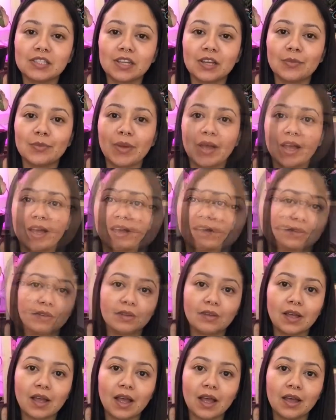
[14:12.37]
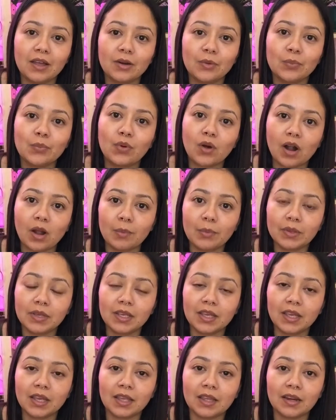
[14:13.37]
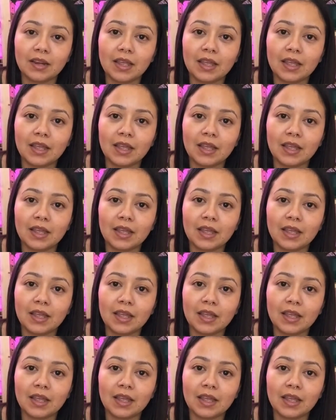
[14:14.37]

about how to propagate